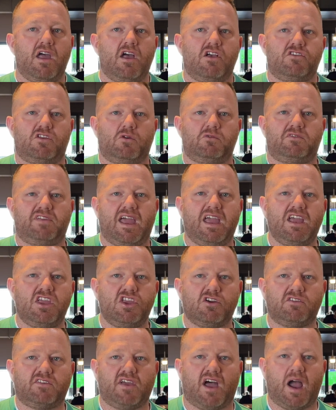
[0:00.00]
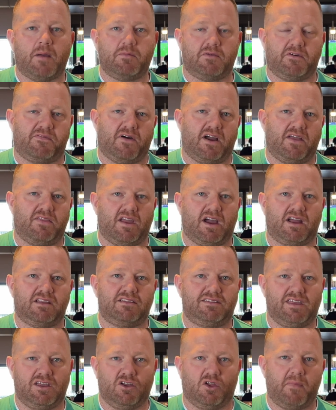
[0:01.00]
So take your time to find the
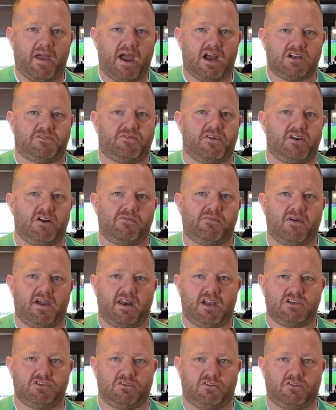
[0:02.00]
ideal match for your financial